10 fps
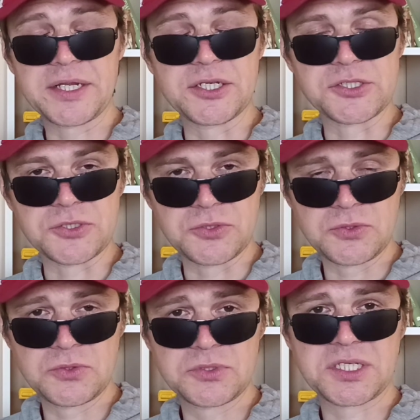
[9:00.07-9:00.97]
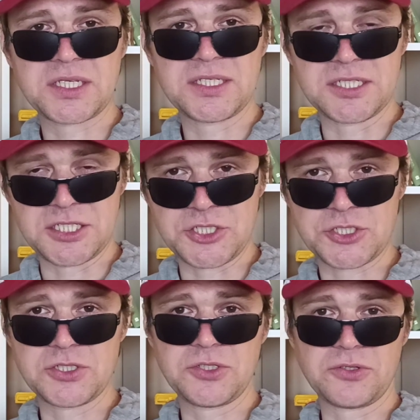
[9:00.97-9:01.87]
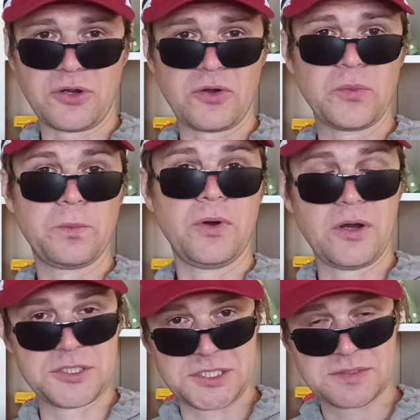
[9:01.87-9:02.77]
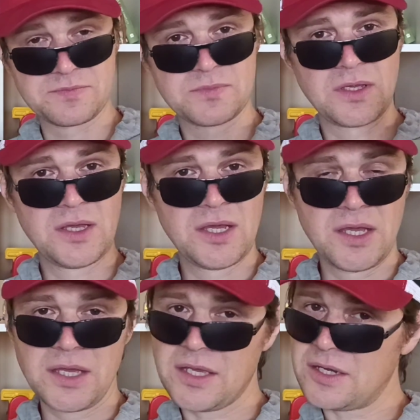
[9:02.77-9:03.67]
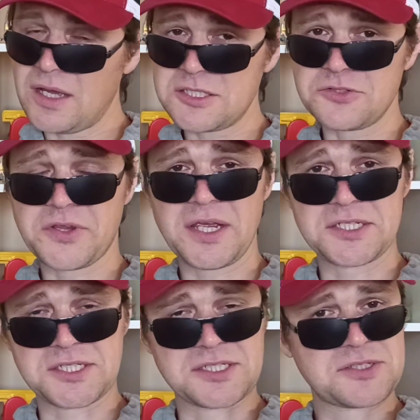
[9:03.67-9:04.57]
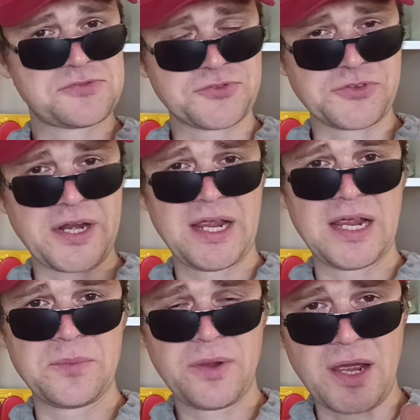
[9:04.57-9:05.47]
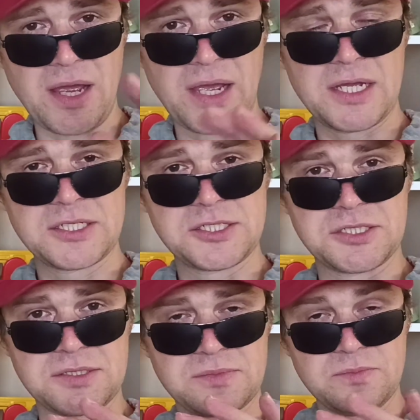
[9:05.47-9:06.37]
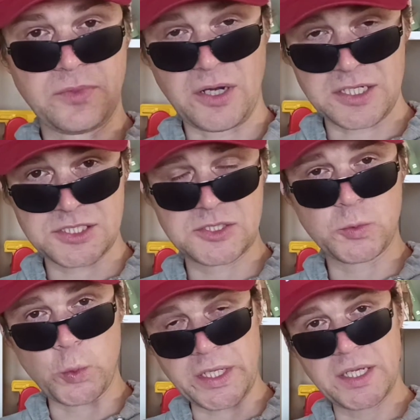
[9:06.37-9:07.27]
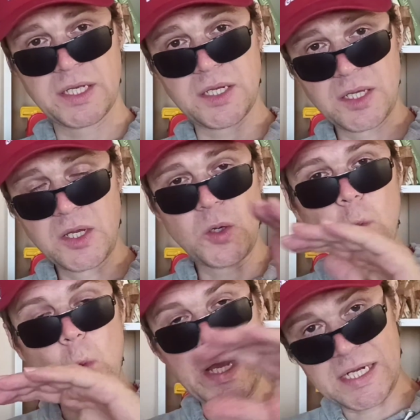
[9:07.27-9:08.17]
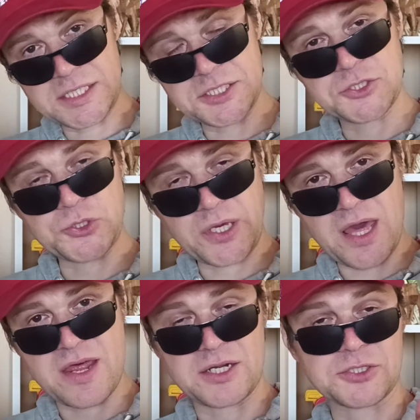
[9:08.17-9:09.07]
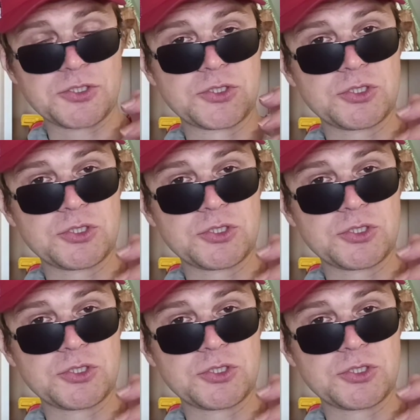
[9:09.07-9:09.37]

in good condition, body. In a lot of cases, frame and body will welded together.